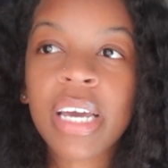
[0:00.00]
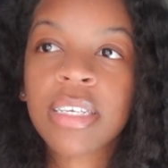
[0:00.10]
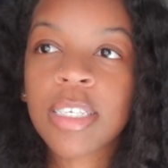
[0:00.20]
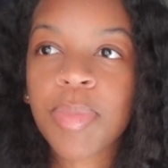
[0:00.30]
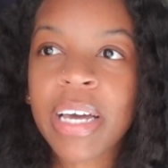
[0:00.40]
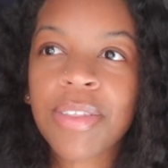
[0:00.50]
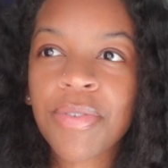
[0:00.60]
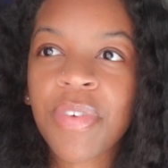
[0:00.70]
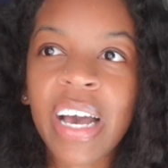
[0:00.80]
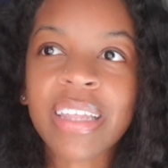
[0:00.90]
despite the
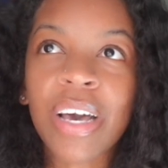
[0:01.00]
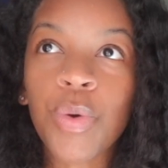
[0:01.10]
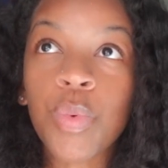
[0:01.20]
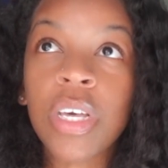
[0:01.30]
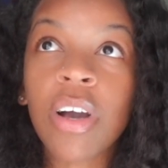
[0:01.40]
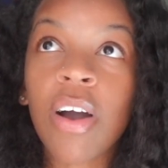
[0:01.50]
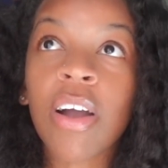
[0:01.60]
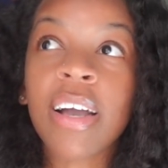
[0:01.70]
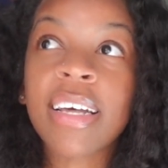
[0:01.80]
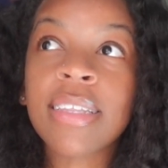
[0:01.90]
fact that we
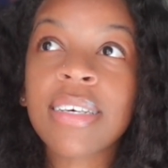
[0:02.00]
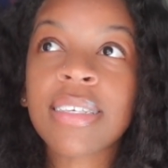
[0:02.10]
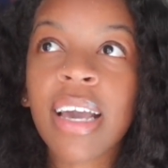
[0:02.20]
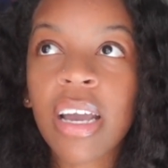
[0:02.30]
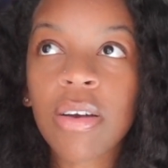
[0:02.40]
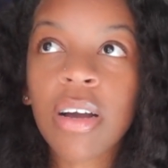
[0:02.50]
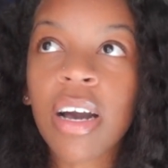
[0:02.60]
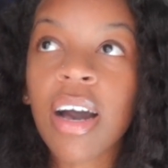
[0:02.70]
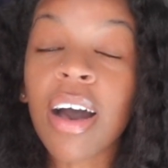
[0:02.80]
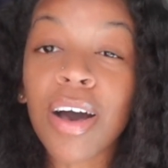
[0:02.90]
are in this
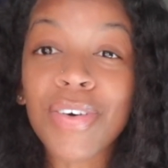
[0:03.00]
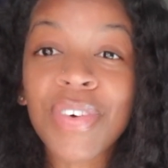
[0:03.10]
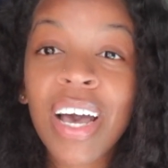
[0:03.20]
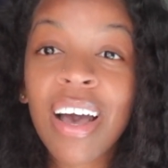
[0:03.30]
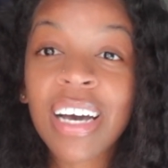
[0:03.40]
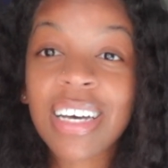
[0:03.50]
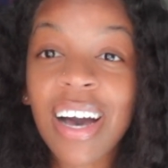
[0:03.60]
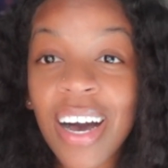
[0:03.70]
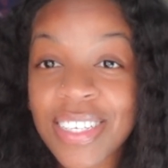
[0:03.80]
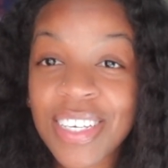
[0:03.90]
era of
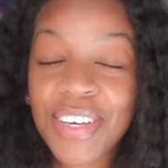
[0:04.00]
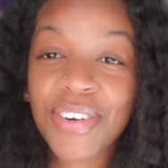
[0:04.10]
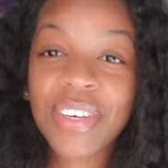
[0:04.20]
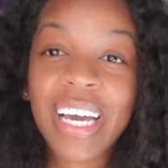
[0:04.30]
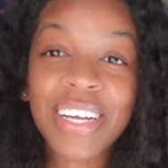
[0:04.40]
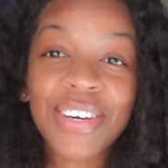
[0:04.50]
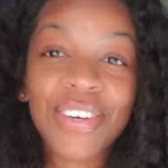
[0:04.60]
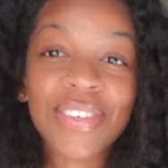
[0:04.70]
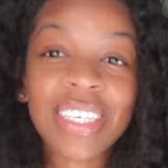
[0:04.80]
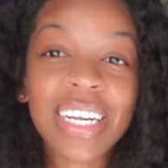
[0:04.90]
content creators and